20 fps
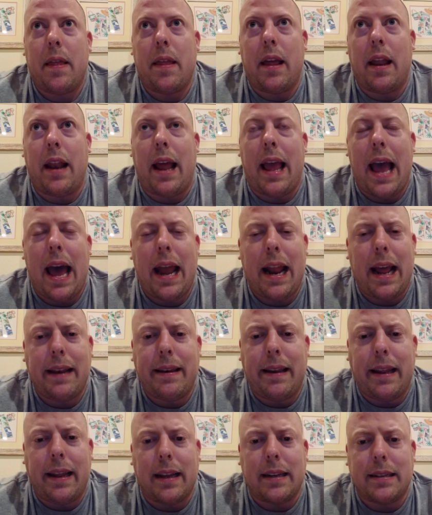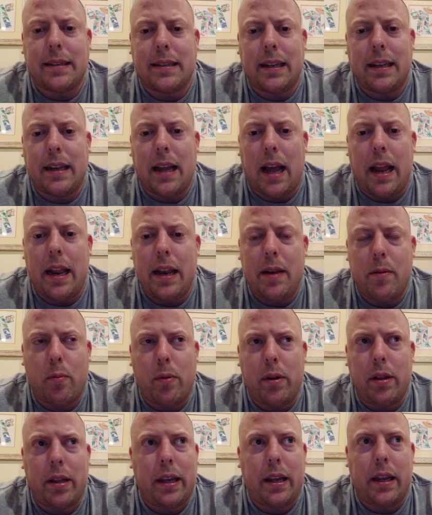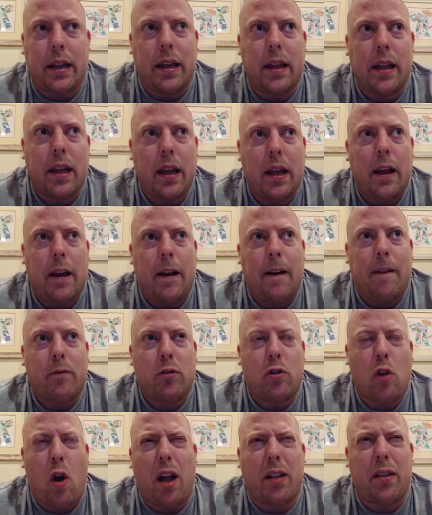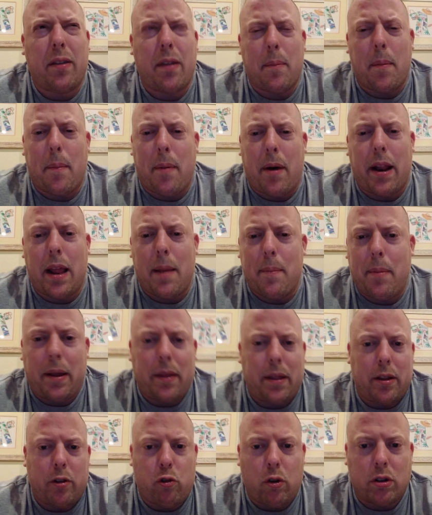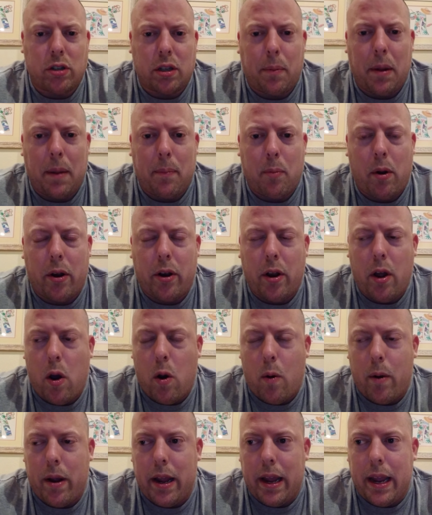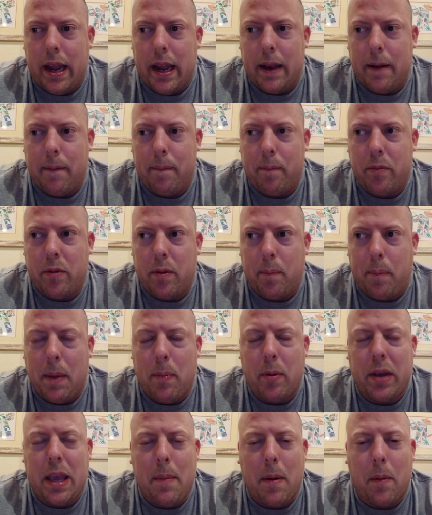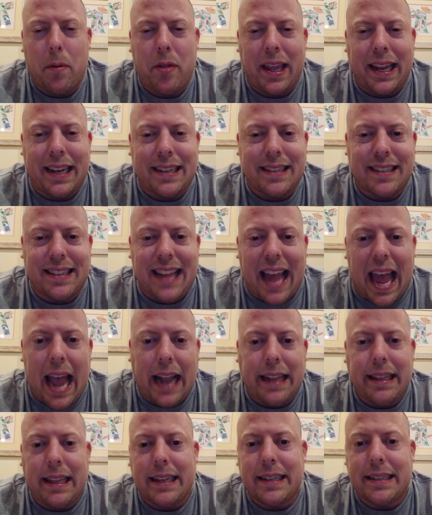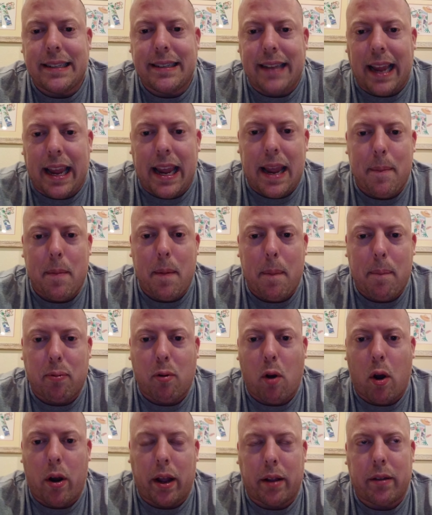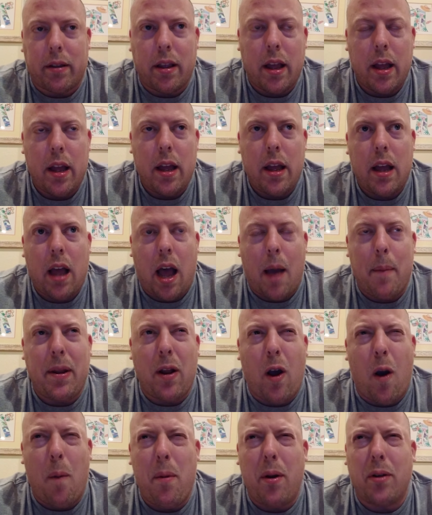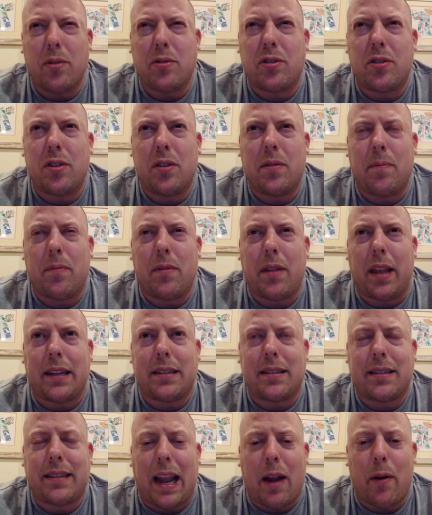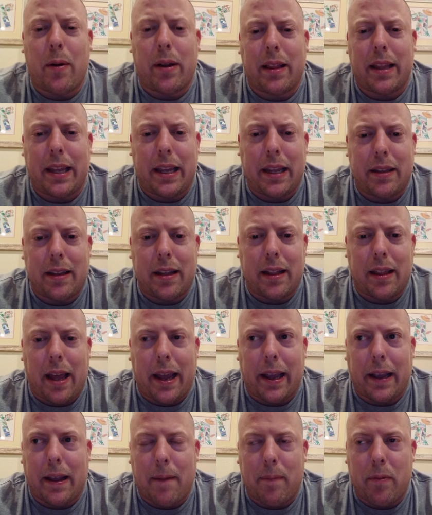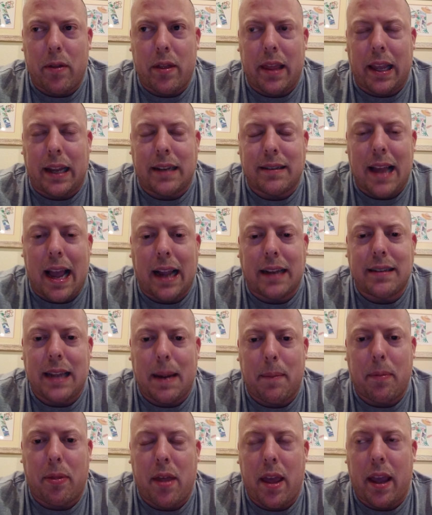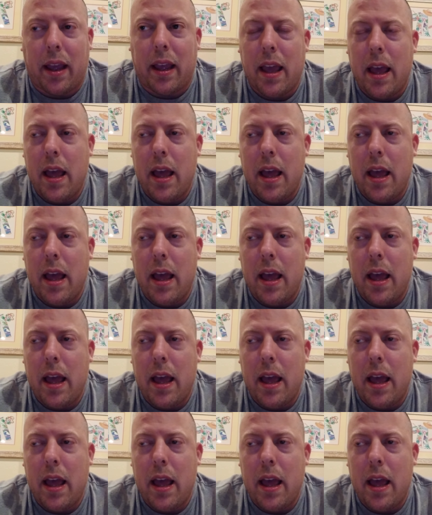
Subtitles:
and I had ideas, and I didn't really talk to them about anybody, the trusted people I know, and people came up with the exact same product. I mean, almost like scarily to like the exact same thing.